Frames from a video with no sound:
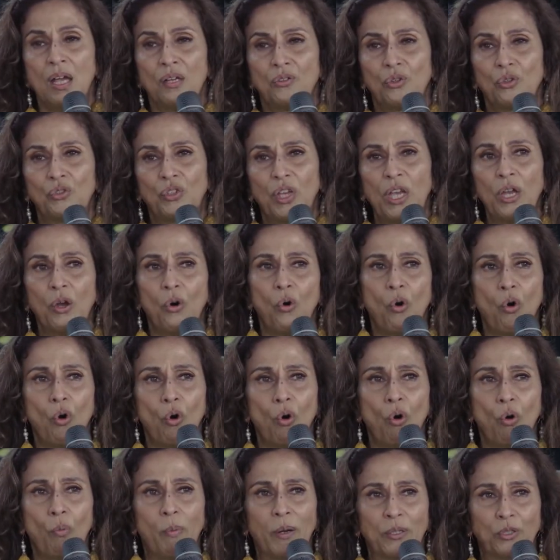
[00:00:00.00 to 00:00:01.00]
to say,
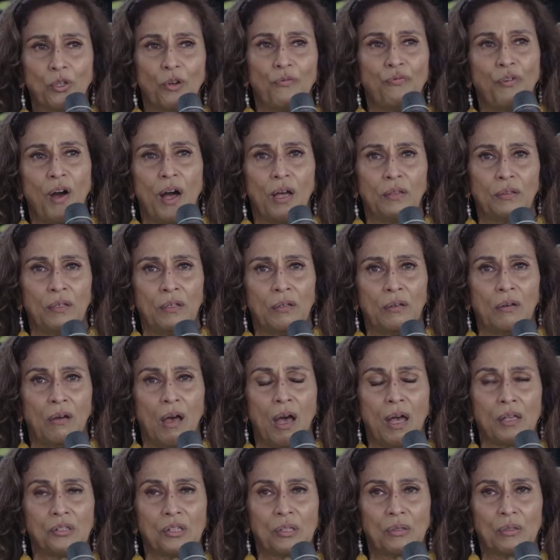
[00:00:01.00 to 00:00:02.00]
oh, but your father
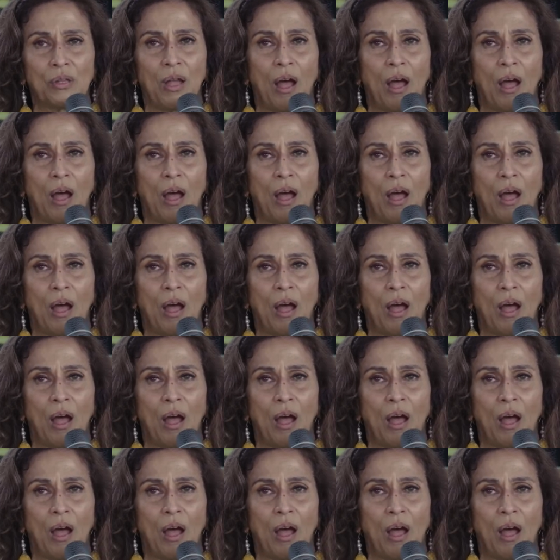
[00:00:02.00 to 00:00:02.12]
has,